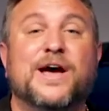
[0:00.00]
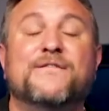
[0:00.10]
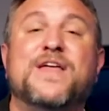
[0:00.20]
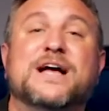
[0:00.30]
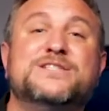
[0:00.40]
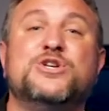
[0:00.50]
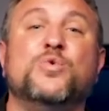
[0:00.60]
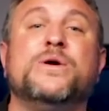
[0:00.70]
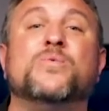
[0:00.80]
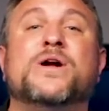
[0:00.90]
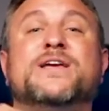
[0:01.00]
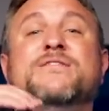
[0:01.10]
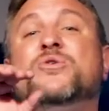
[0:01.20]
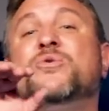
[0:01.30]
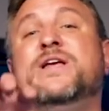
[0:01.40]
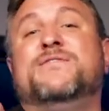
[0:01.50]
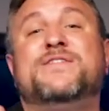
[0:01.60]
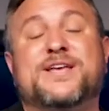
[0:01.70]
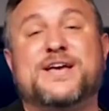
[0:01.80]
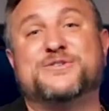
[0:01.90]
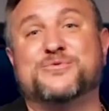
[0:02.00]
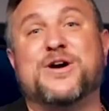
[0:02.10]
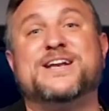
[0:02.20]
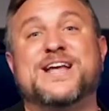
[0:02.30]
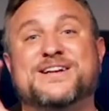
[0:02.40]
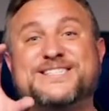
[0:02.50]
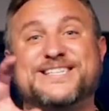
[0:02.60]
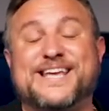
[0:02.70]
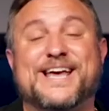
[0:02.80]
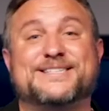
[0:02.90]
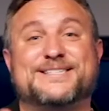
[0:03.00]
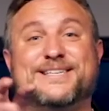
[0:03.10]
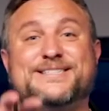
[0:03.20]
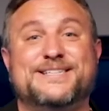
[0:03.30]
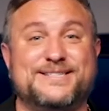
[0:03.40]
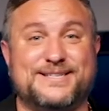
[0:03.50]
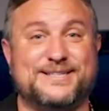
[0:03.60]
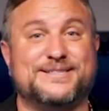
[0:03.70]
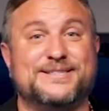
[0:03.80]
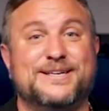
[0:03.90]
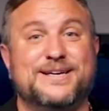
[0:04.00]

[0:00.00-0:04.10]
If that's you, we want to give you an invitation right now to say yes to Jesus.